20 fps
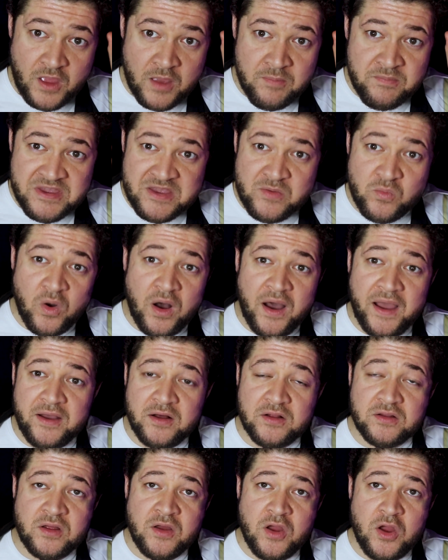
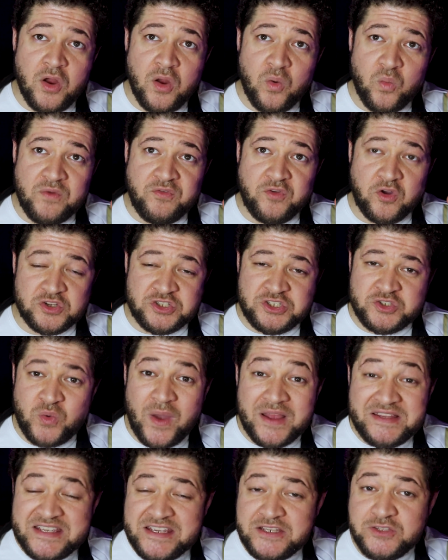Meanwhile, we've got
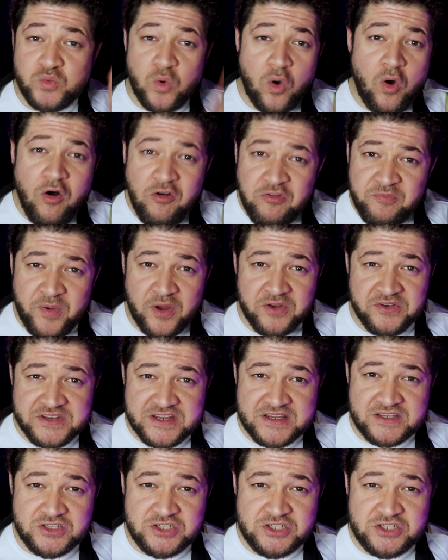Sweaty Dwarf
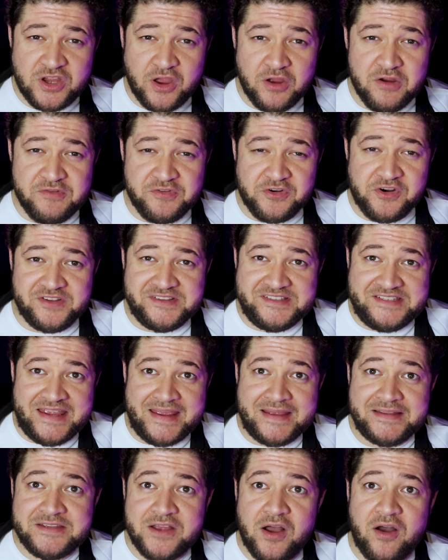Bondage over on
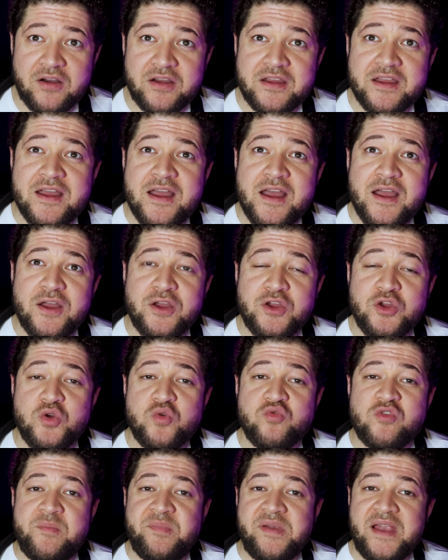TikTok,
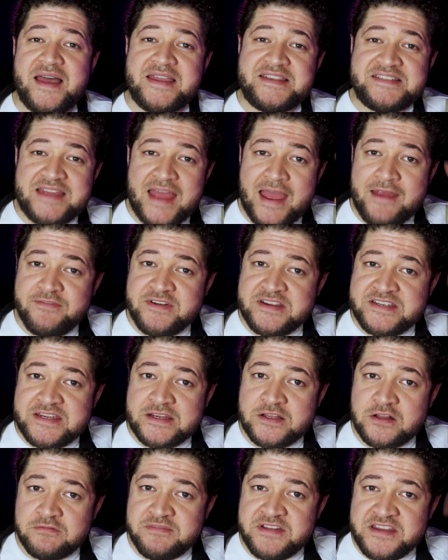who replies to every
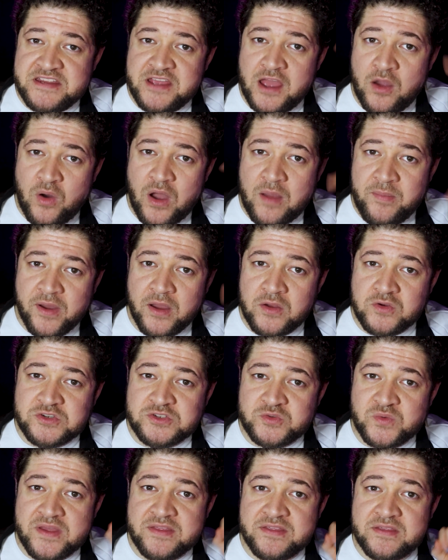single video I
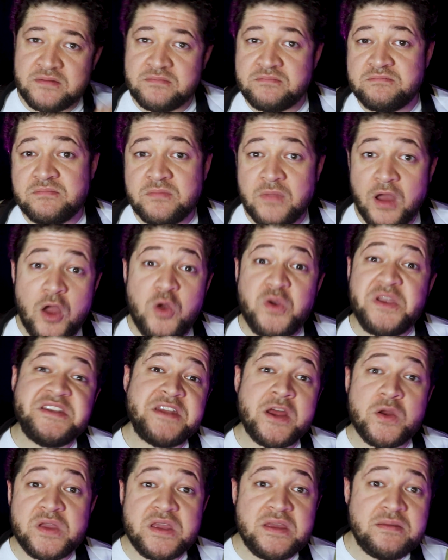post with, okie
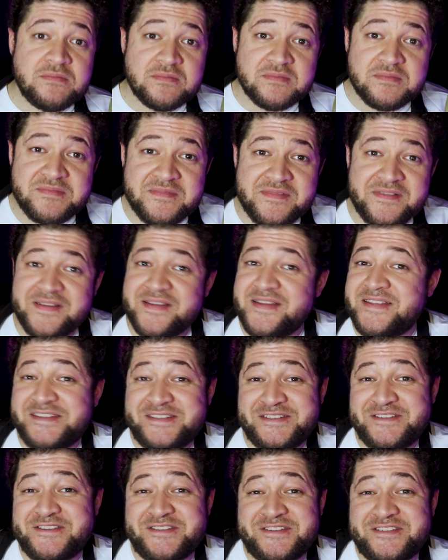dokie.
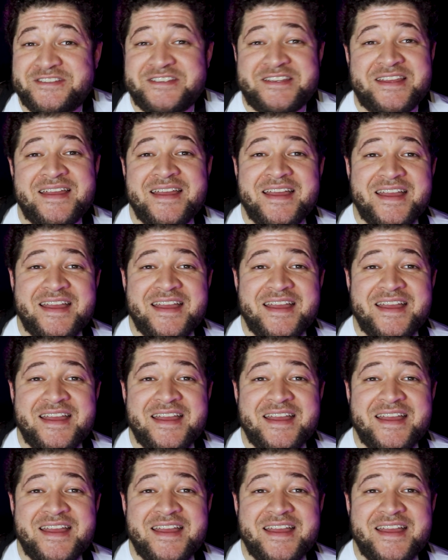It's just